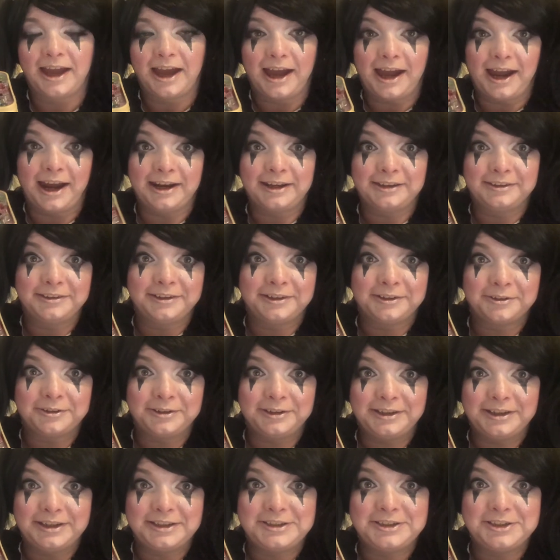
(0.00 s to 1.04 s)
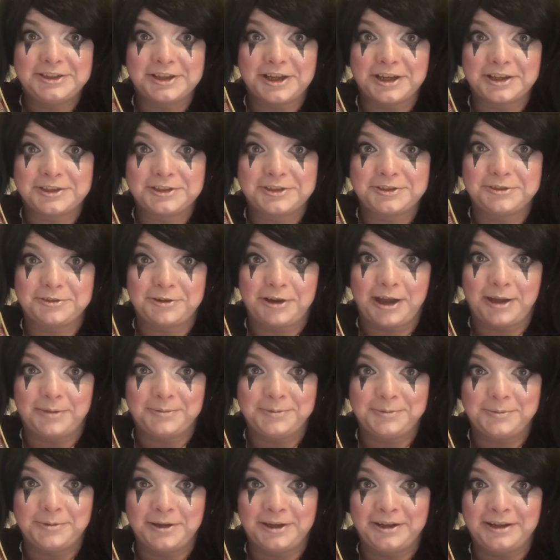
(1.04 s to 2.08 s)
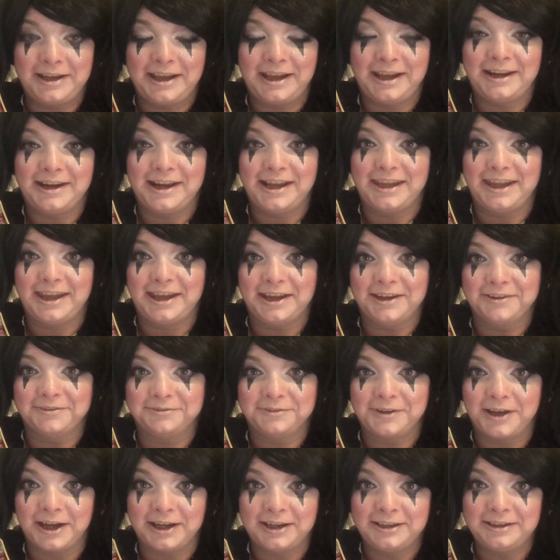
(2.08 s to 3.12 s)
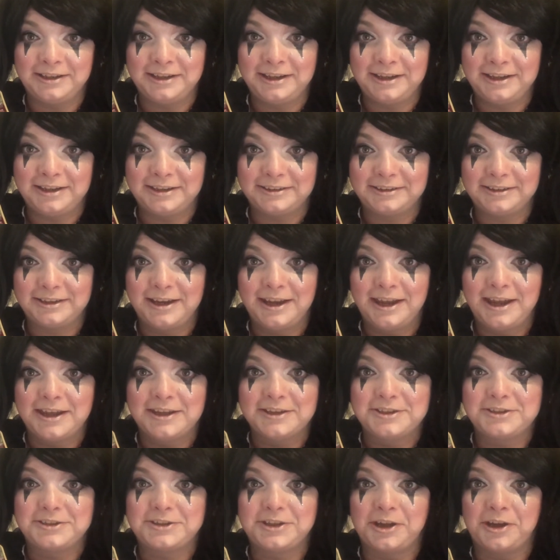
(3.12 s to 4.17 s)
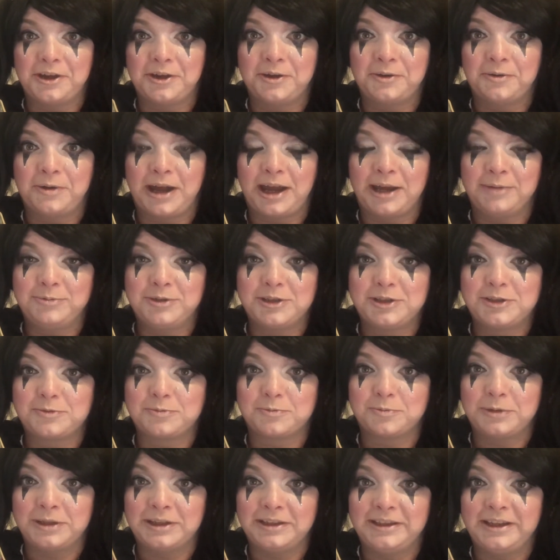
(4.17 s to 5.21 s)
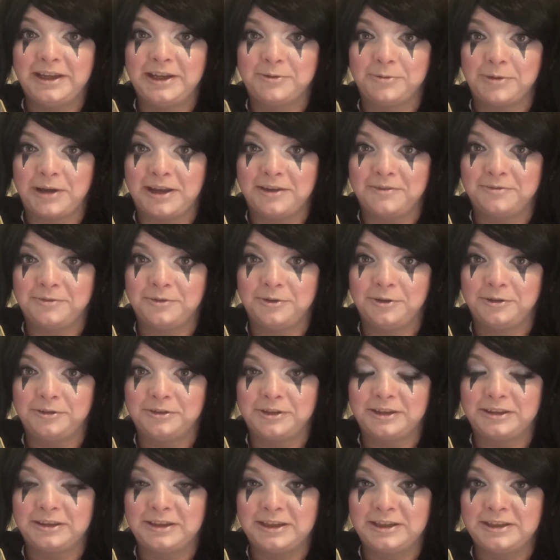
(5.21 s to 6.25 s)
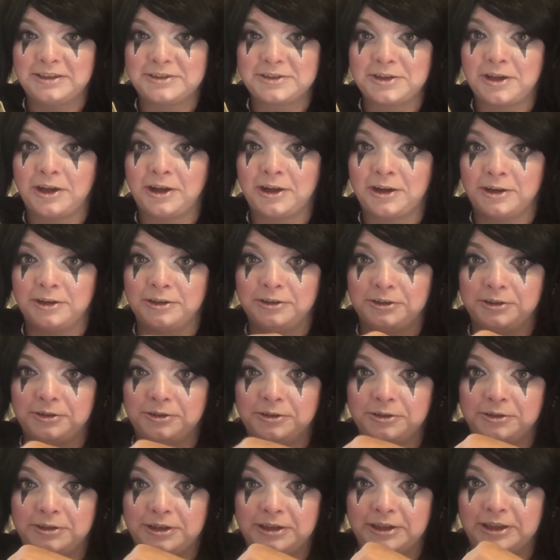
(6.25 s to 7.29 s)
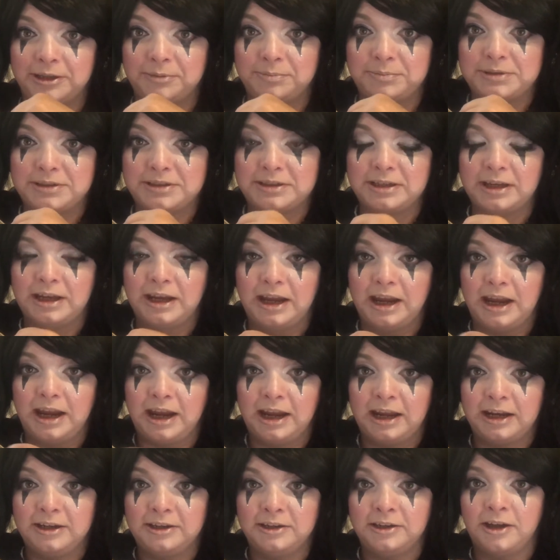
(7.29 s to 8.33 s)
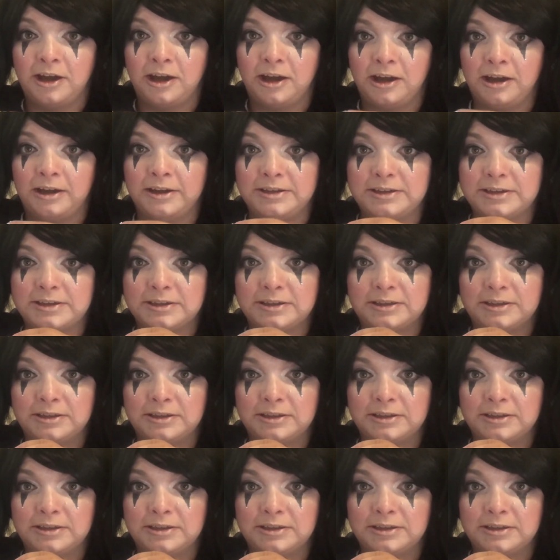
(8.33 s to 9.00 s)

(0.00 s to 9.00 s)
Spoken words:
I literally just dropped one and I can't find it. So I'm just really grateful that these are little clips and not